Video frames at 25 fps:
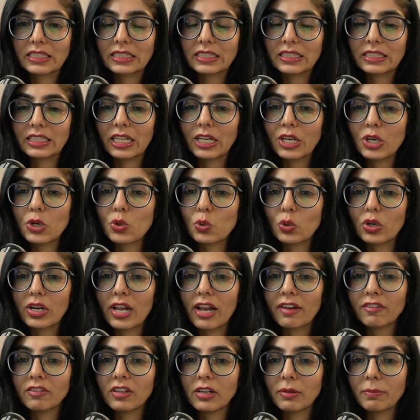the
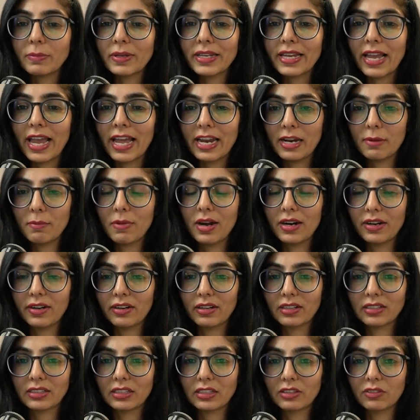nuclei will be NMR
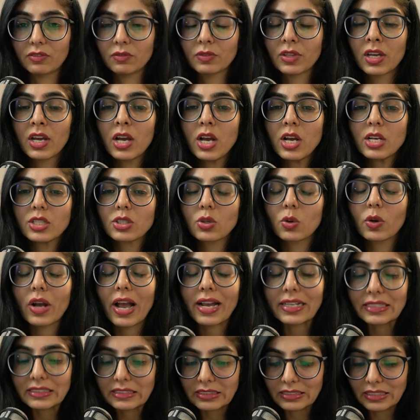active. So
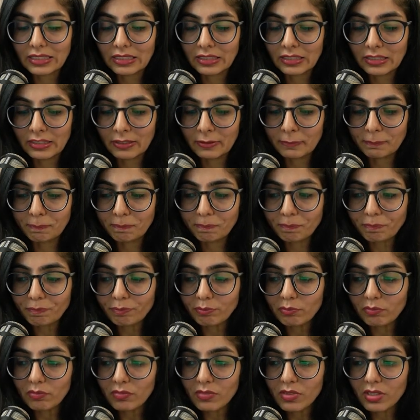guys,
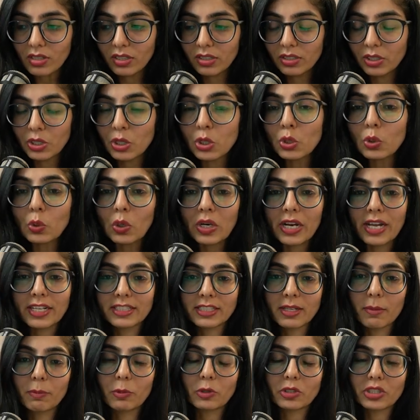nuclei,
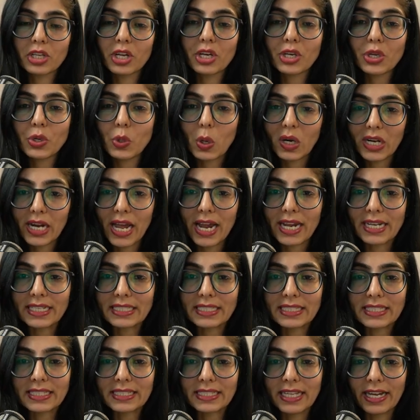suppose a nuclei
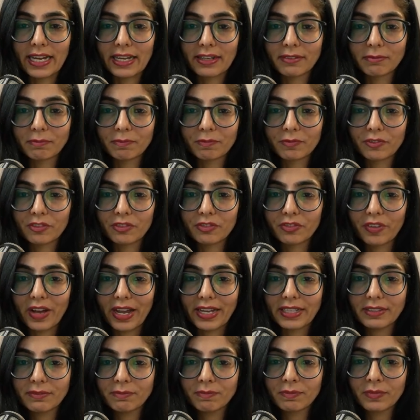is there,
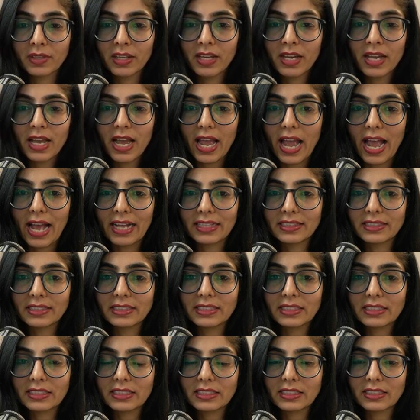fine, and
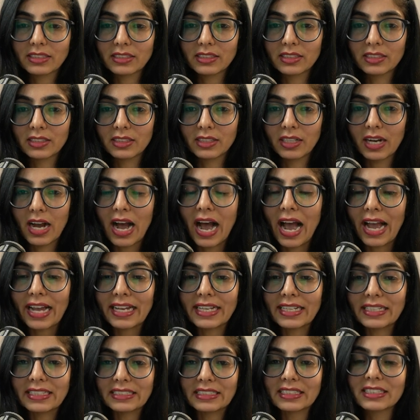this
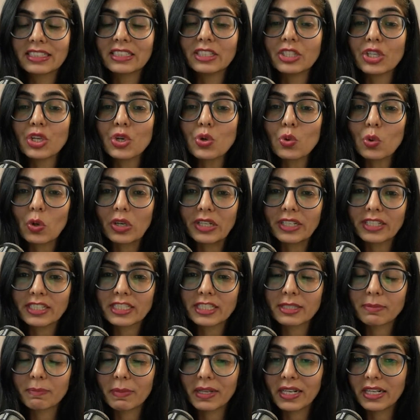I is nuclear
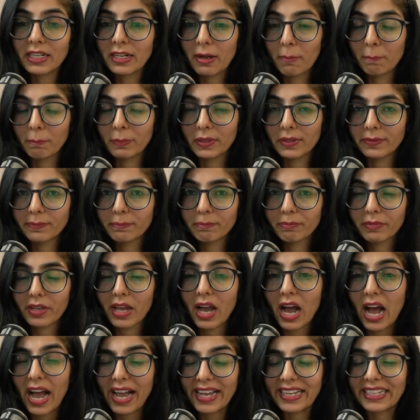spin number.
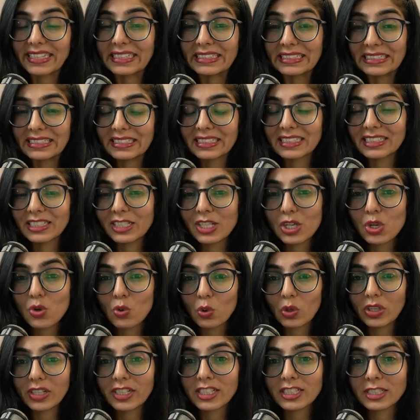I is
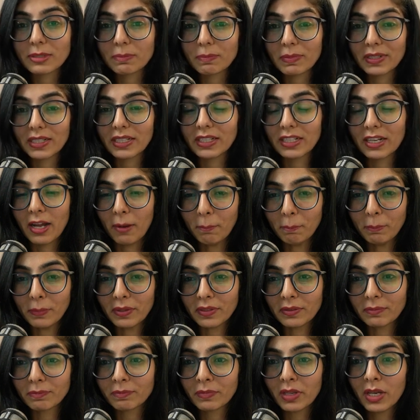nuclear spin
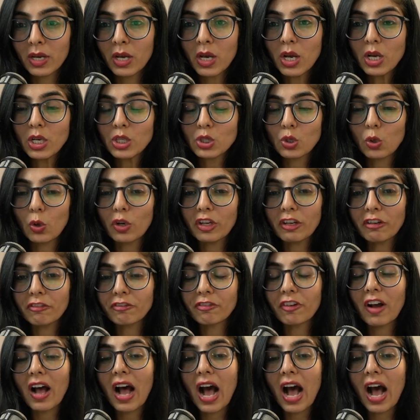number. So if